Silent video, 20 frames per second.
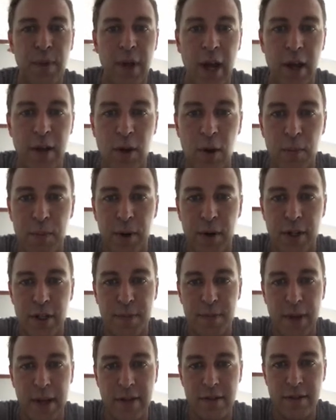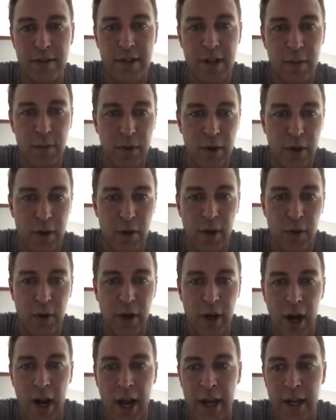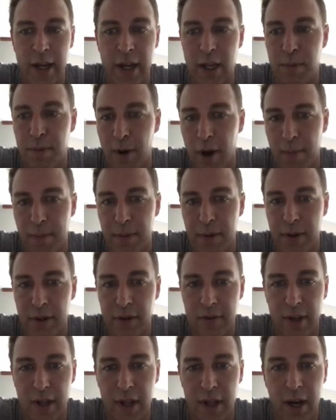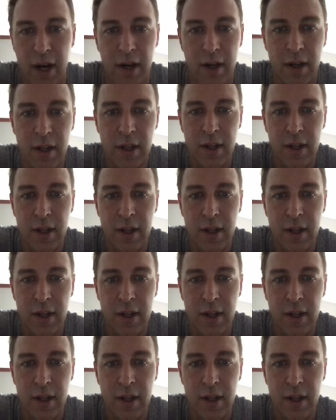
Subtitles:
Don't put any spaces in when you're doing your ID properties there.